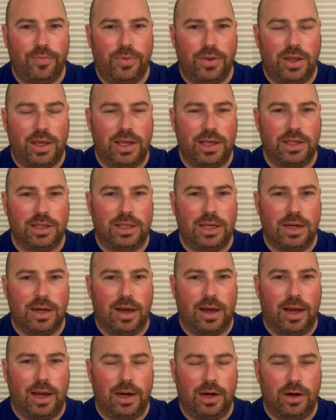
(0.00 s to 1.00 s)
he's
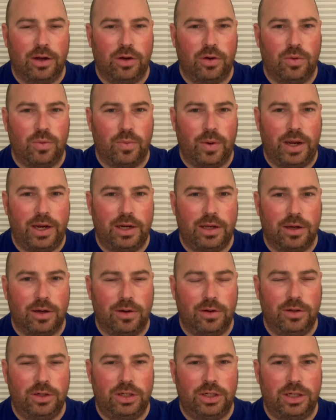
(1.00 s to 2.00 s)
not a great
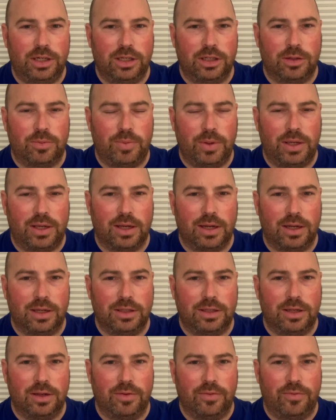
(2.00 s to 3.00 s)
coach, is
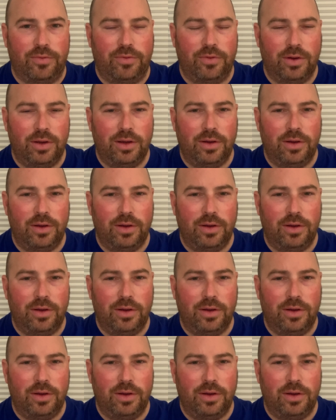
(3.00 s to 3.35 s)
because of